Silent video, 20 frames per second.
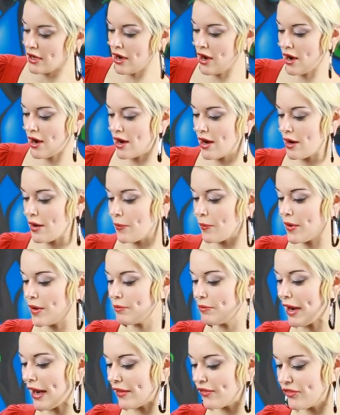
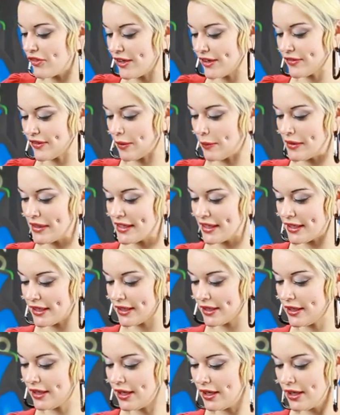One bad thing that we
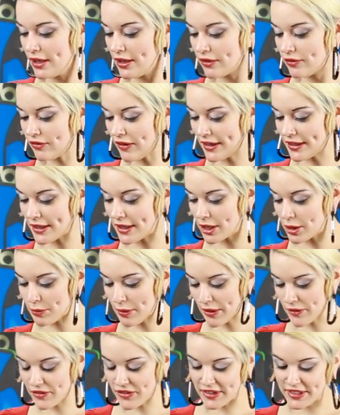did find out
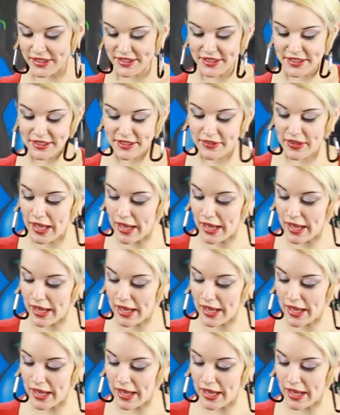about this is